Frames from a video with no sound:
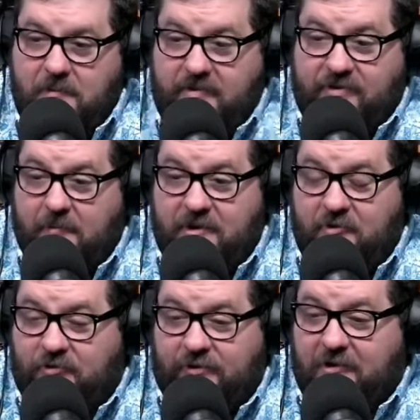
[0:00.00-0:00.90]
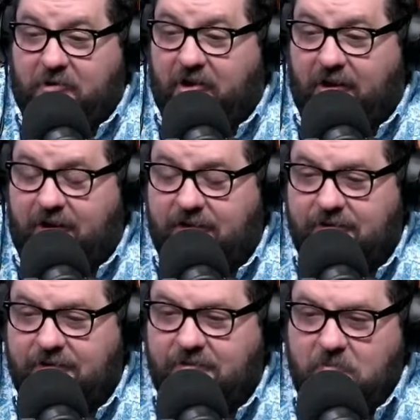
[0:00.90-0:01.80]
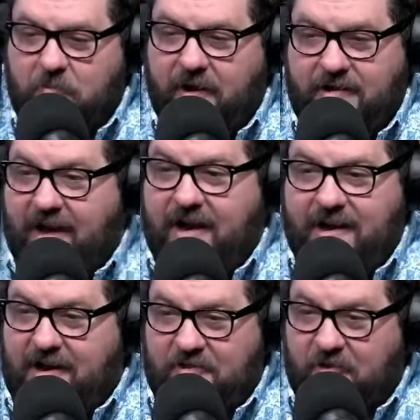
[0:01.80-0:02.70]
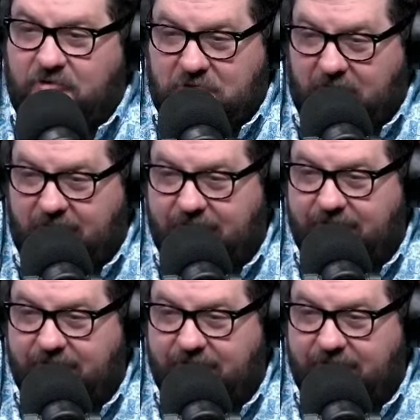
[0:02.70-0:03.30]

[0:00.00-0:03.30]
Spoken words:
mean, somebody who's still good, but not any of those three.